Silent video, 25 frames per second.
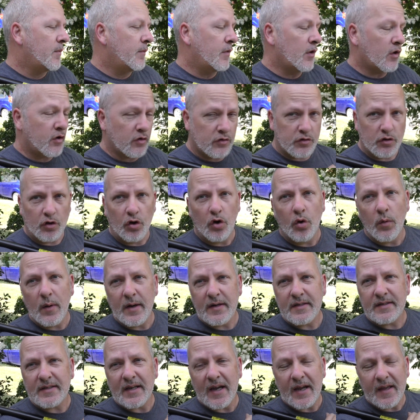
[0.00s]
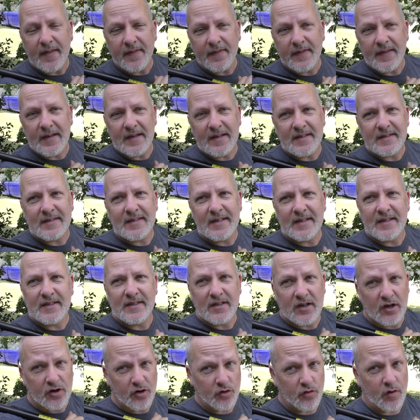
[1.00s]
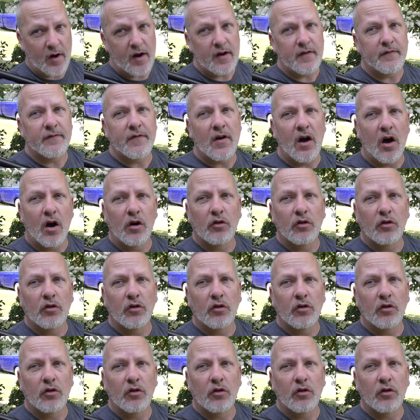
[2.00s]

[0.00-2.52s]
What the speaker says: because I always say these things are great for